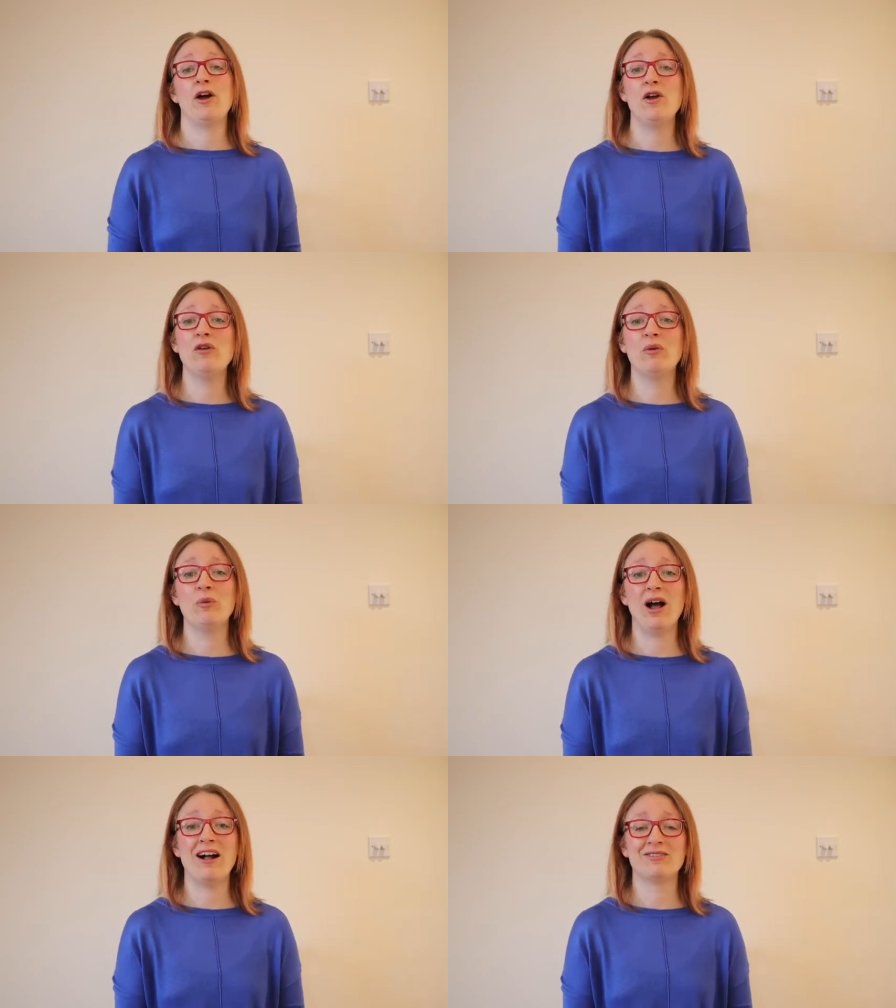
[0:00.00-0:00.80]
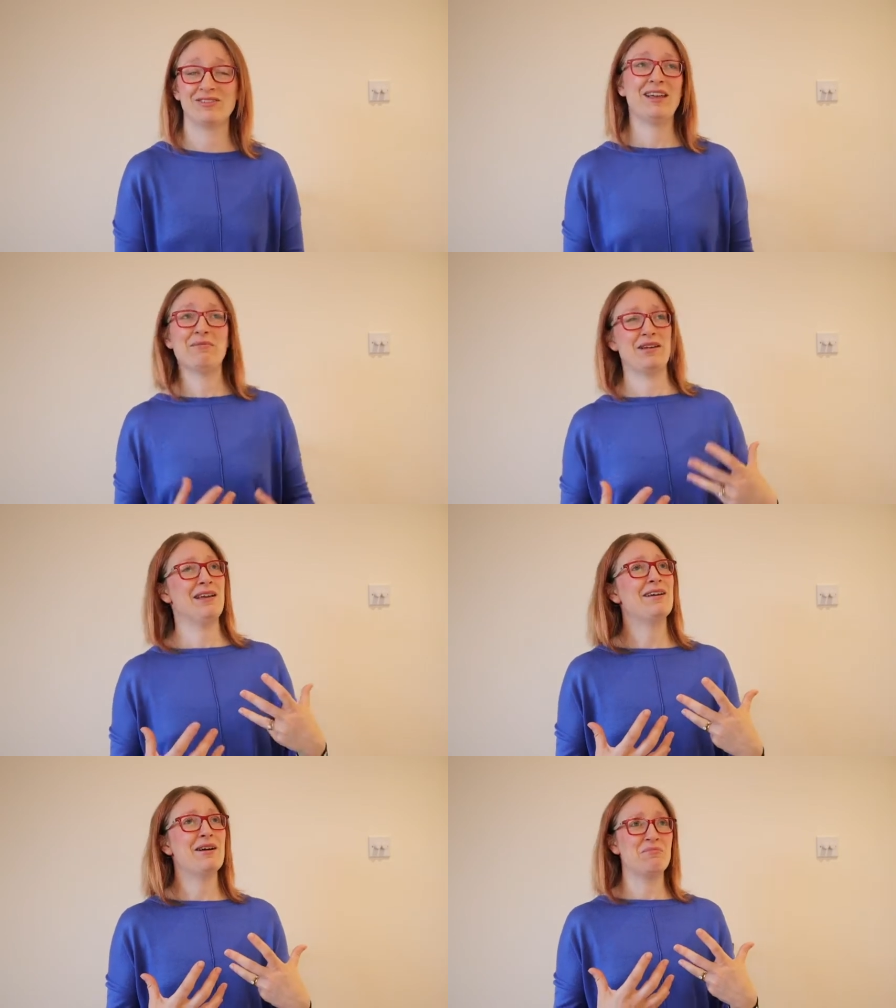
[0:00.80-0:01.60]
overwhelmed. I get a bit
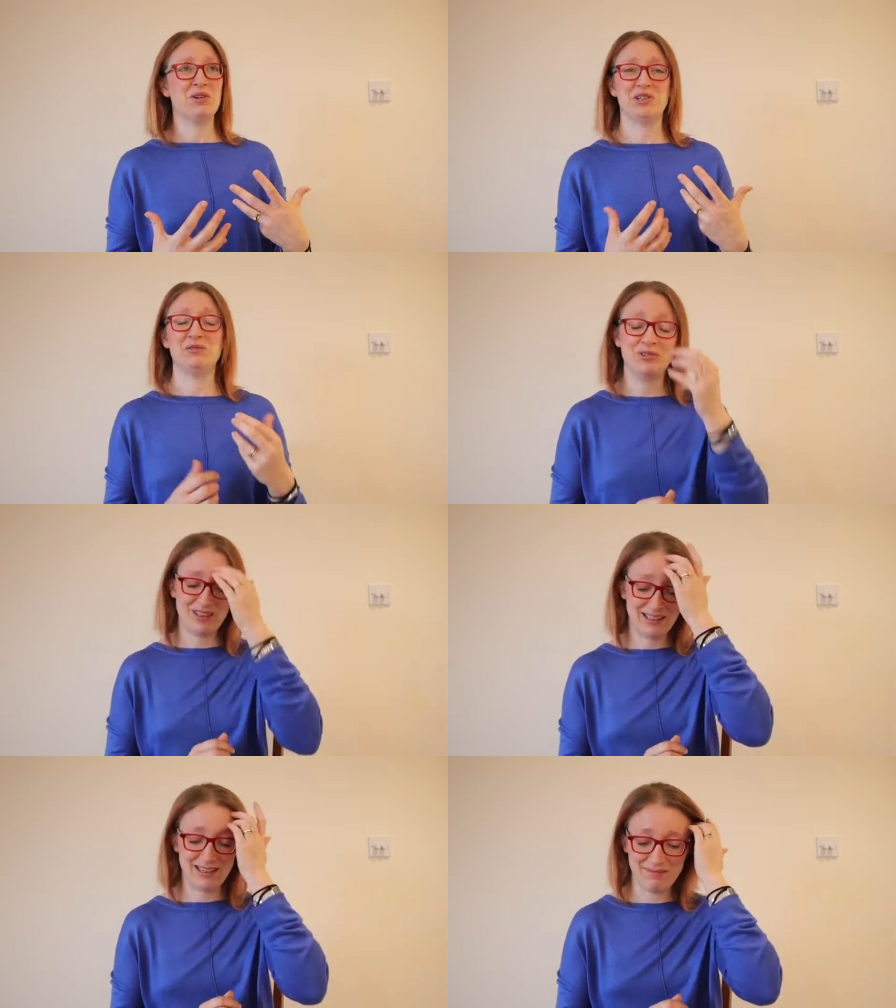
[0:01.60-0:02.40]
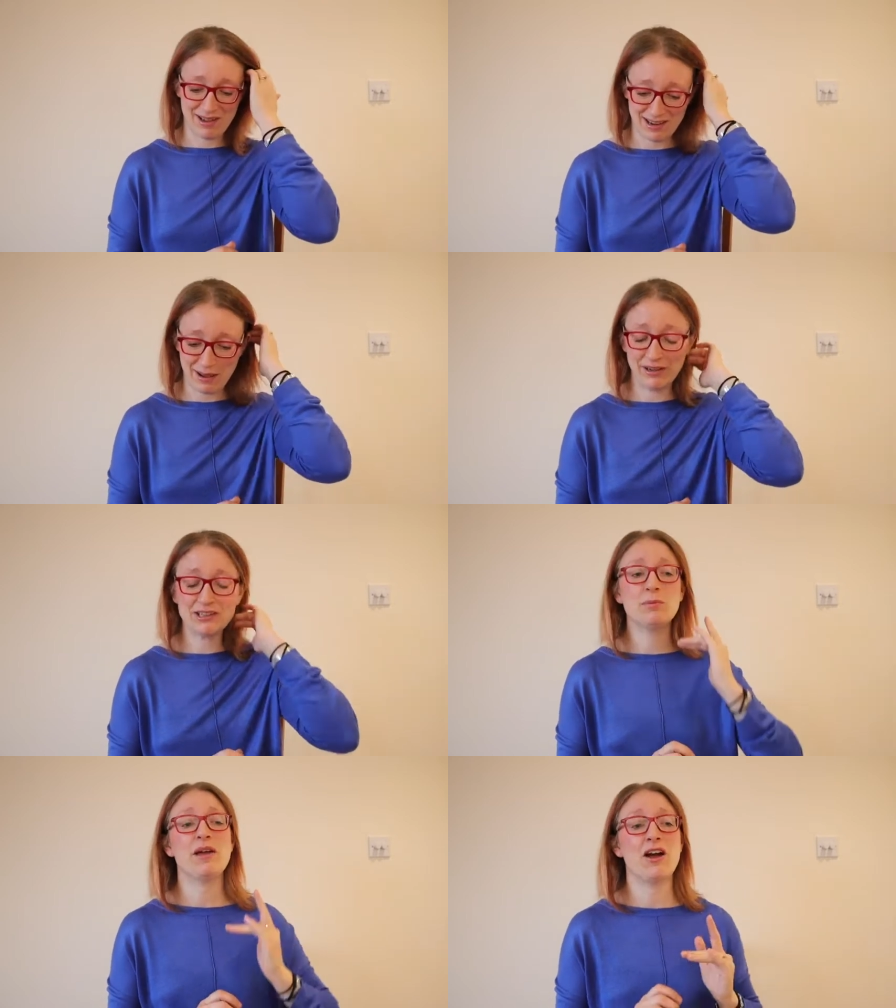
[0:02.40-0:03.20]
emotional thinking about it. I'm a
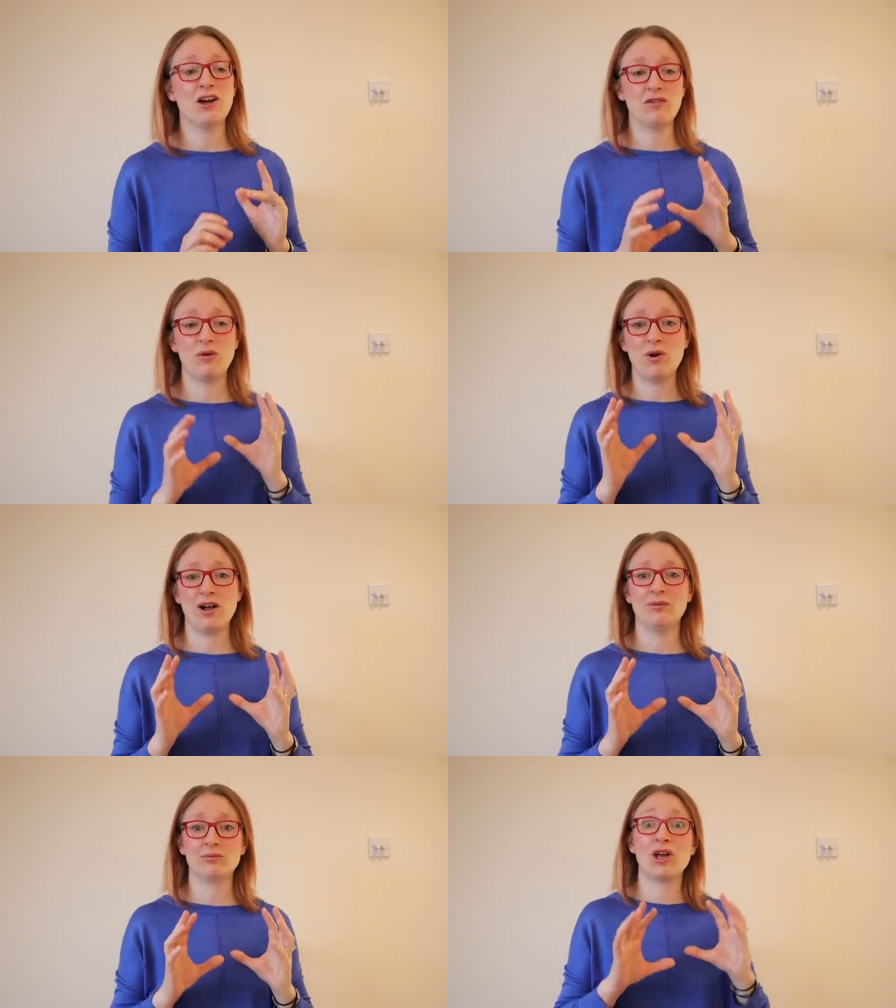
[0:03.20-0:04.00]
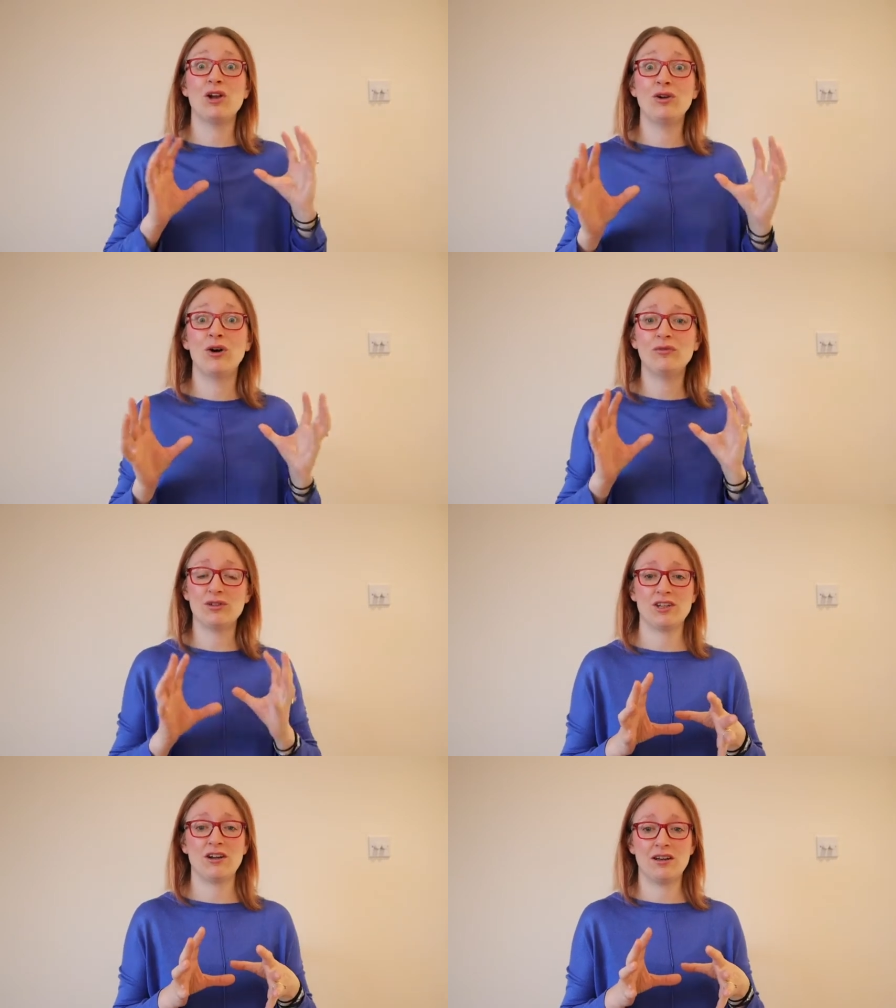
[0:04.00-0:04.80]
little bit overwhelmed a lot of the
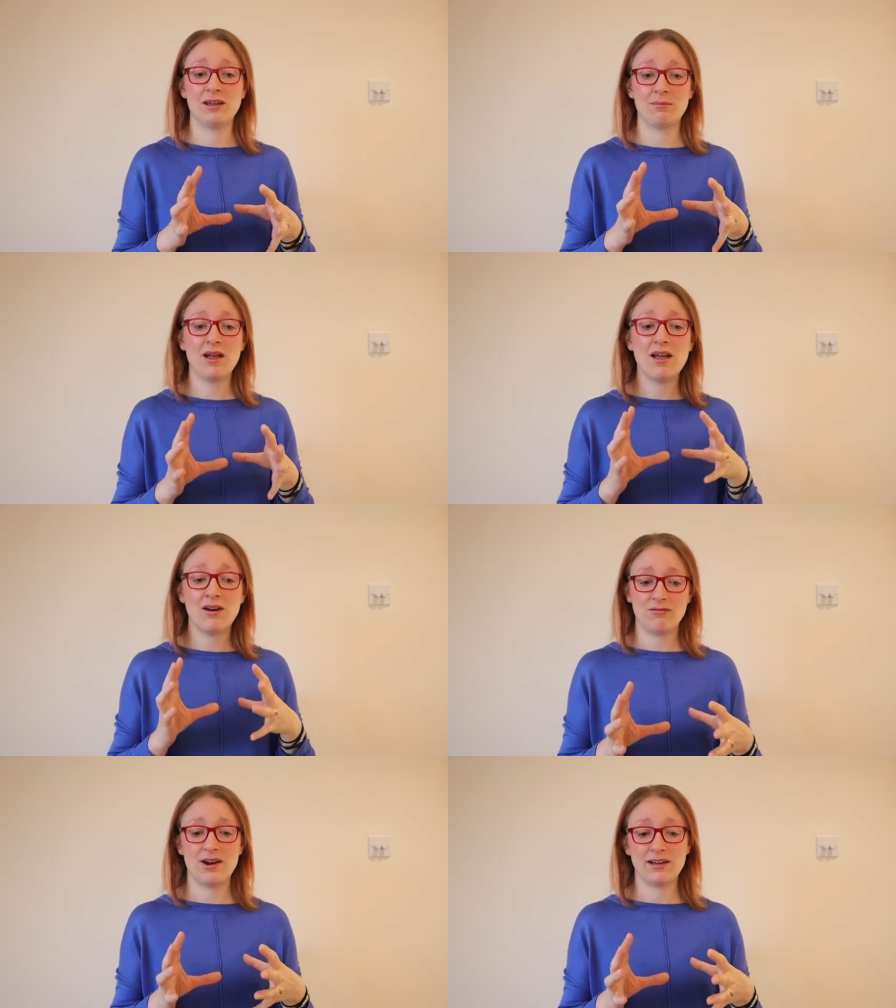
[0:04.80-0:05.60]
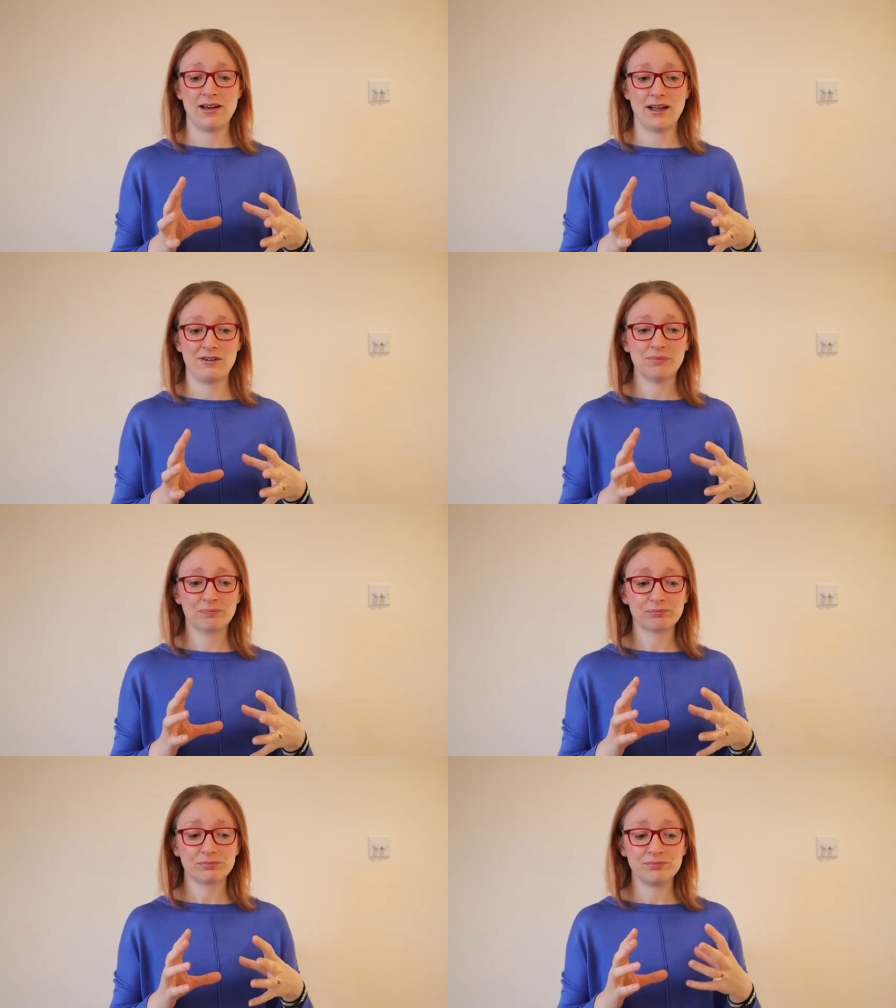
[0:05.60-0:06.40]
time right now
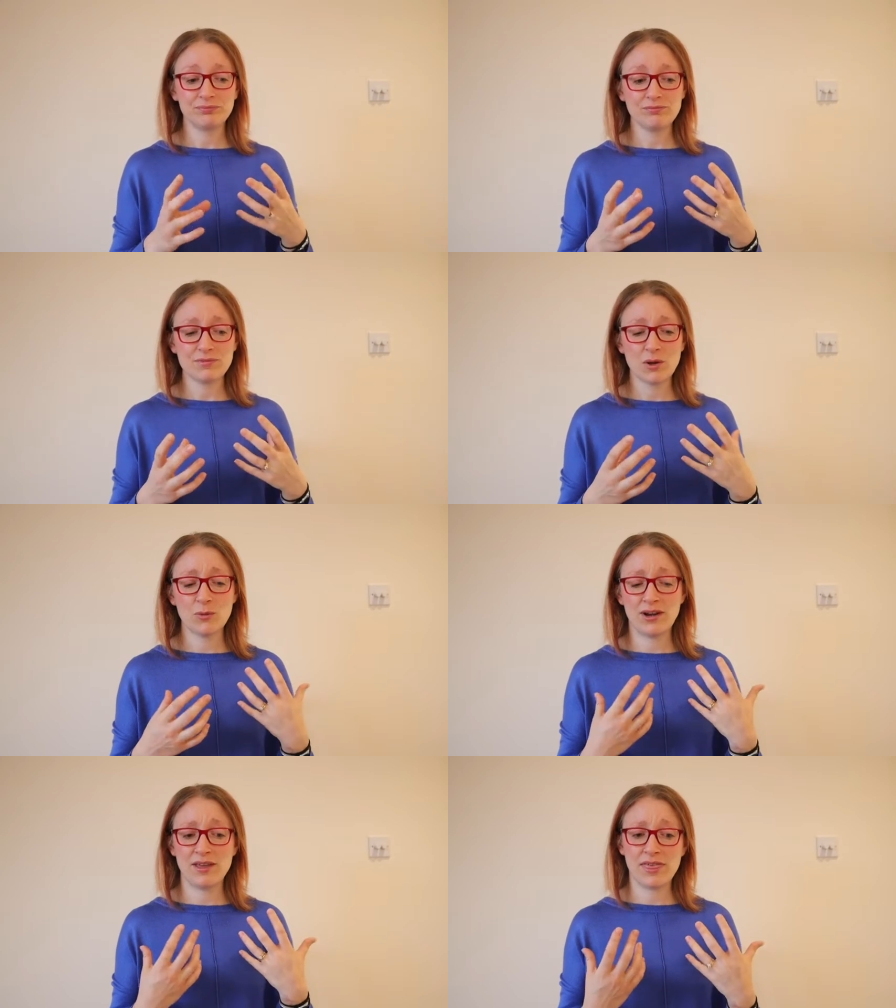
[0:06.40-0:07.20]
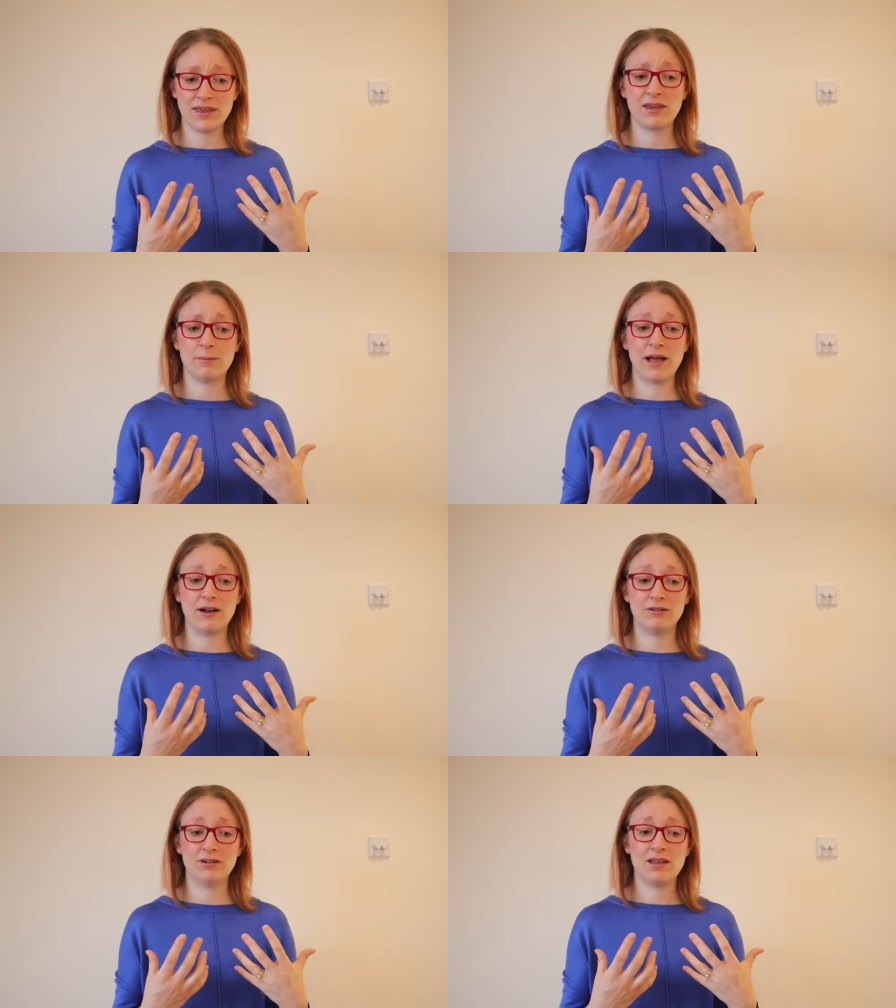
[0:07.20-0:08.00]
when I think
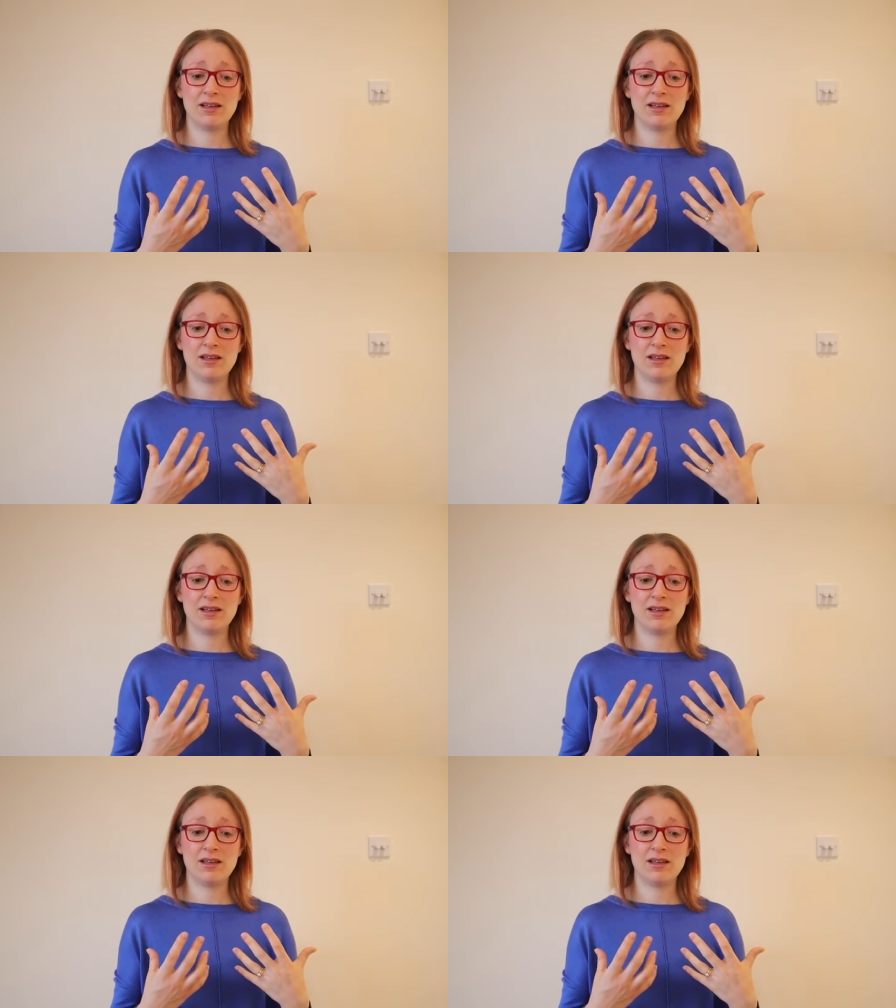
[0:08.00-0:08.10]
about